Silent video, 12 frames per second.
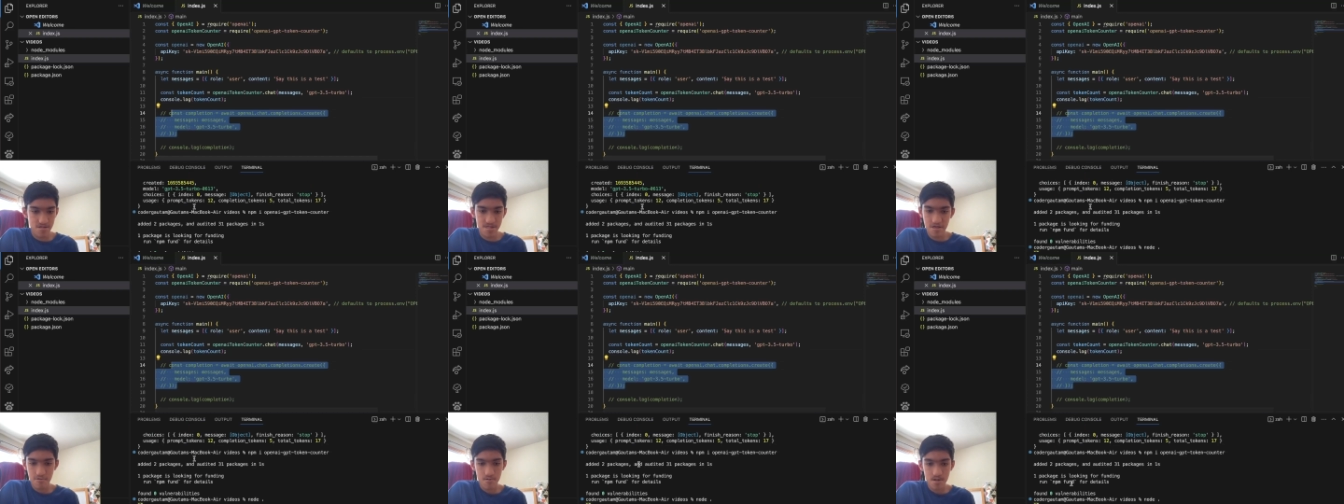So
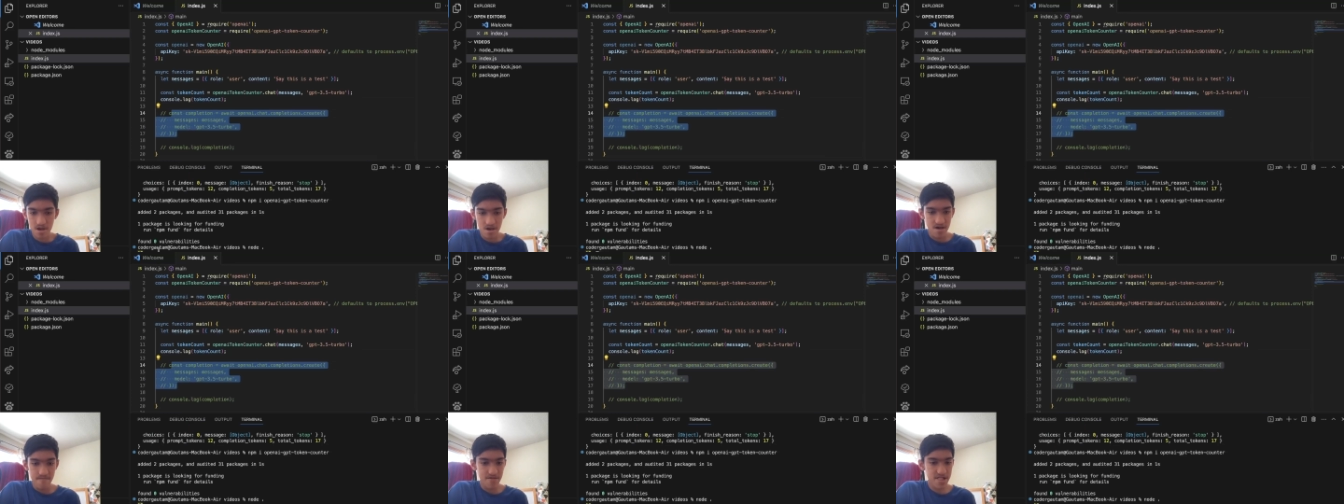this would
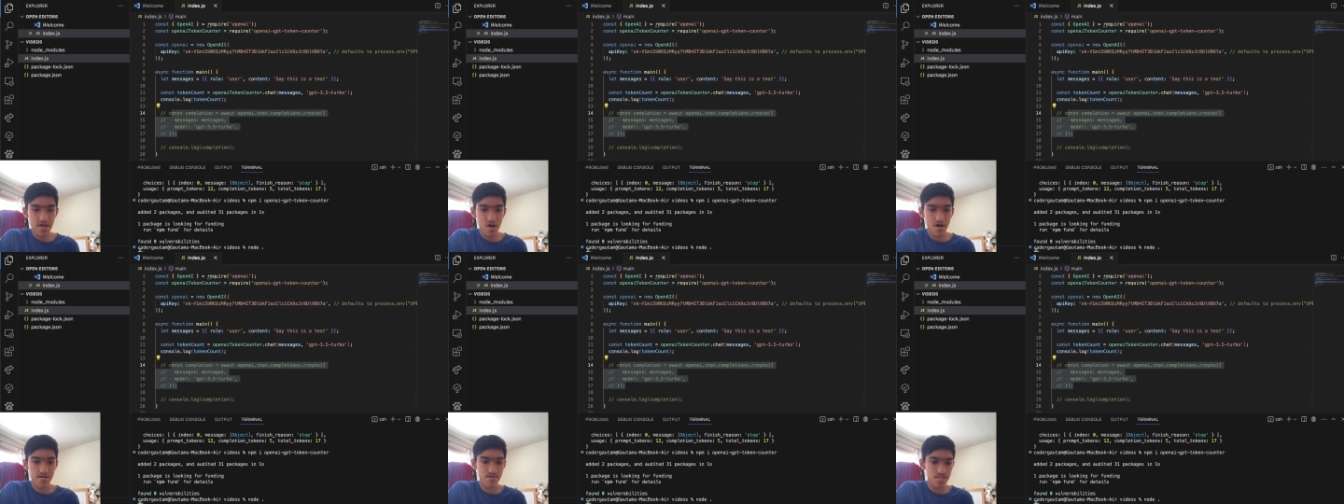basically
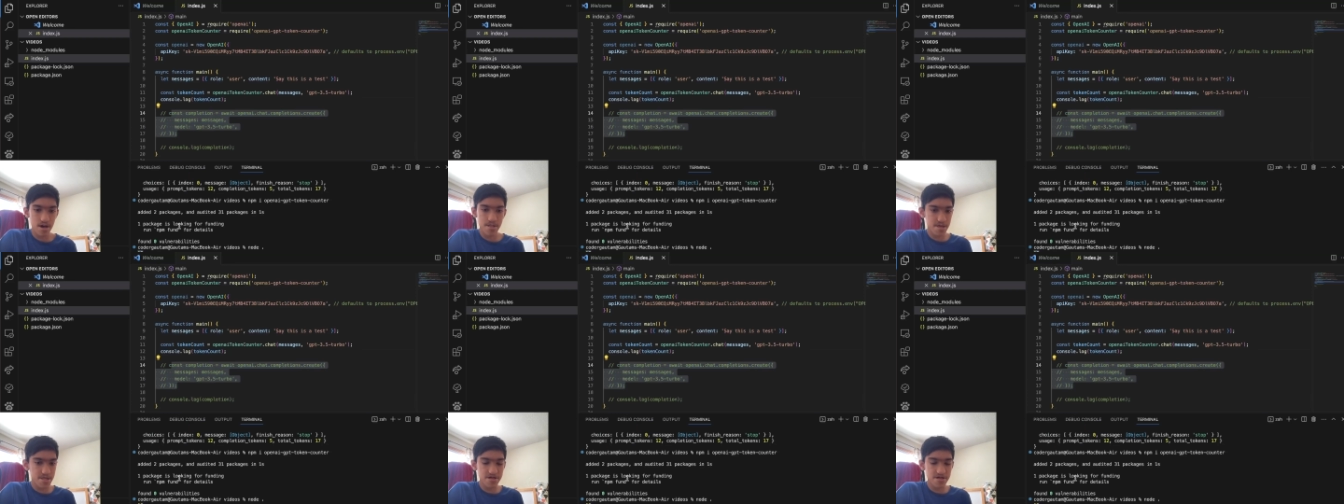cost you nothing.